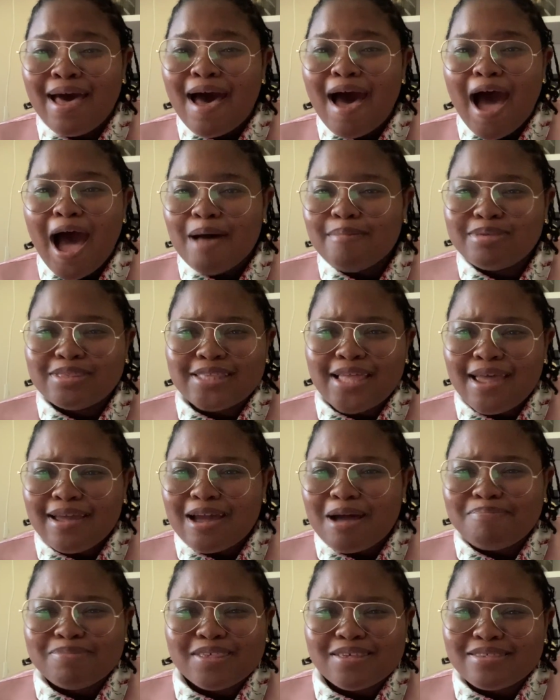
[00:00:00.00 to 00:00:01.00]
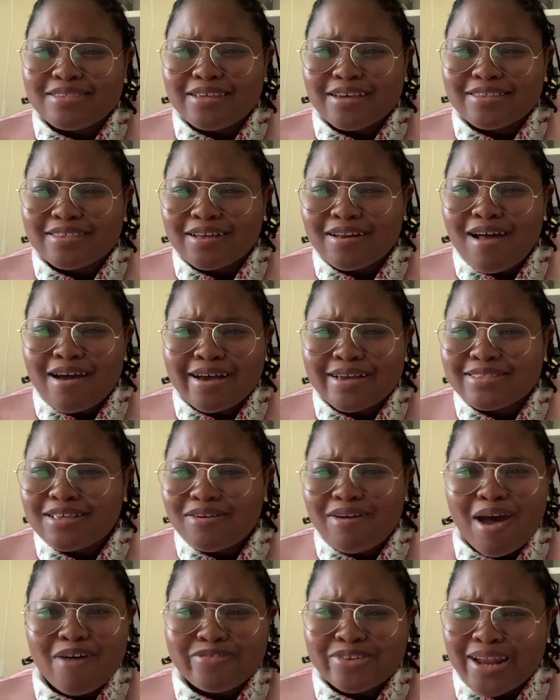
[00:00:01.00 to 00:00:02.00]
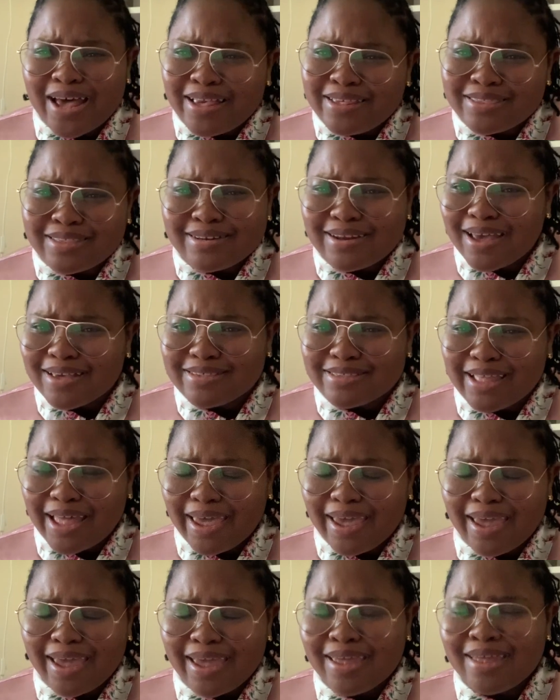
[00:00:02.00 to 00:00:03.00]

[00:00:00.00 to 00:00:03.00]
I'm staying up till 6 o'clock because I don't have class the next day.